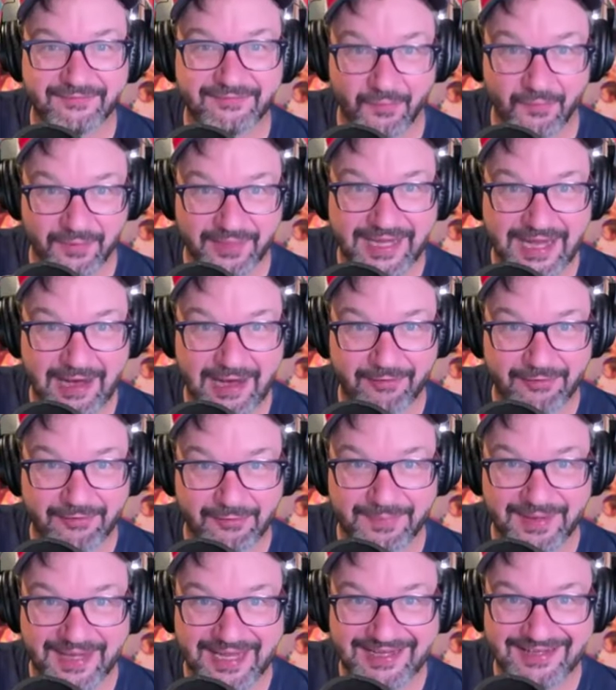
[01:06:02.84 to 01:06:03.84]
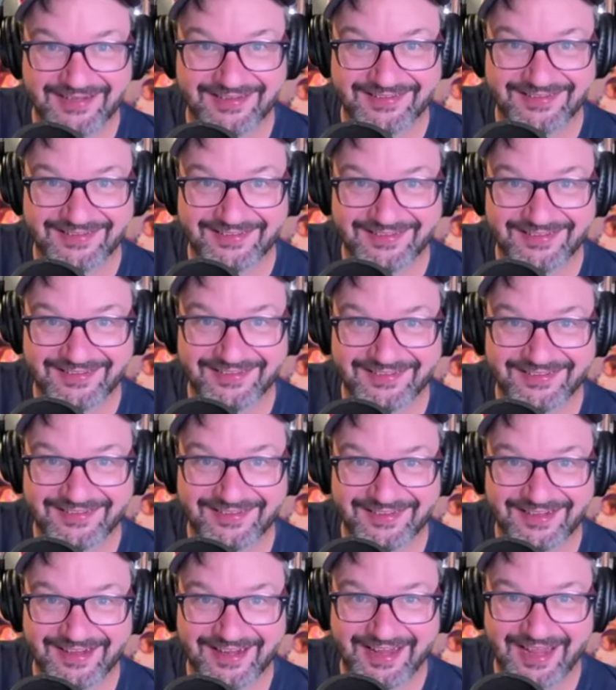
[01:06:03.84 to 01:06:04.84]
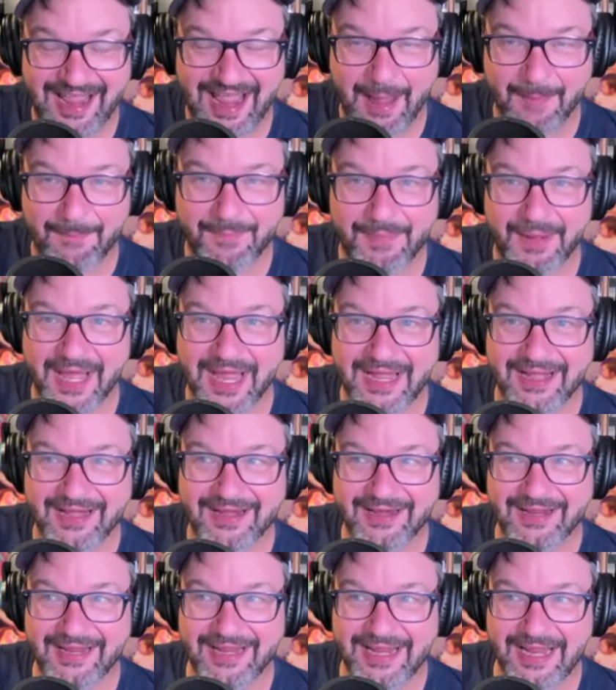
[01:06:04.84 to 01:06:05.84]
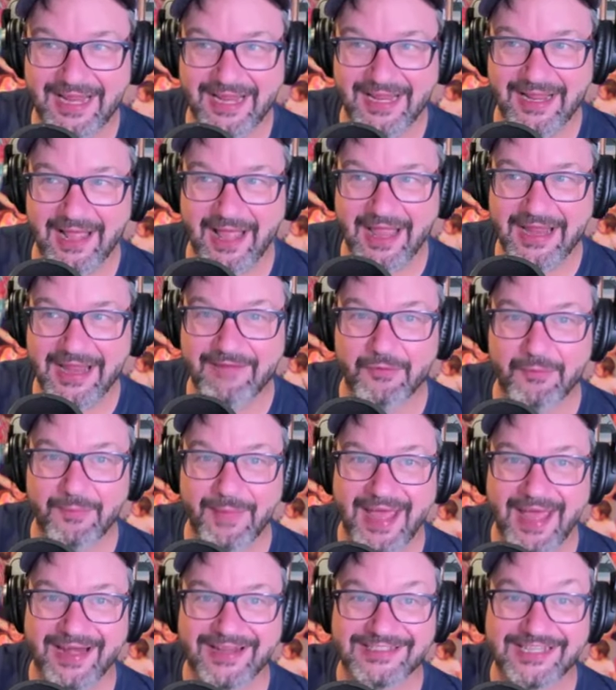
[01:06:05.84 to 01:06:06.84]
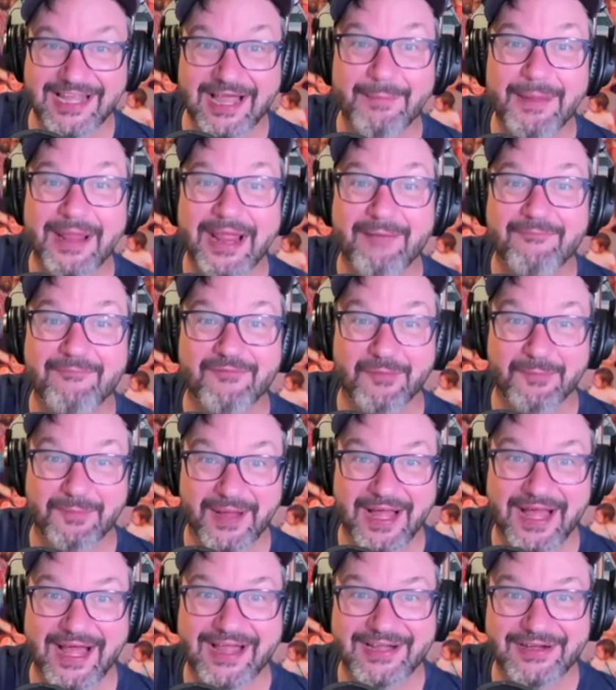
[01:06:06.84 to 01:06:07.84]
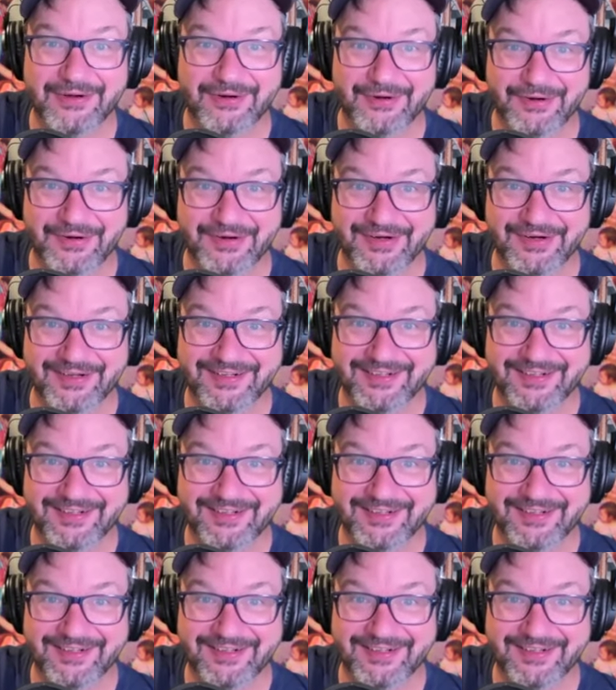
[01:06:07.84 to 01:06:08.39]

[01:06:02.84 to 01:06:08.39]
for the character beat, but Evil Man is coming up from behind her.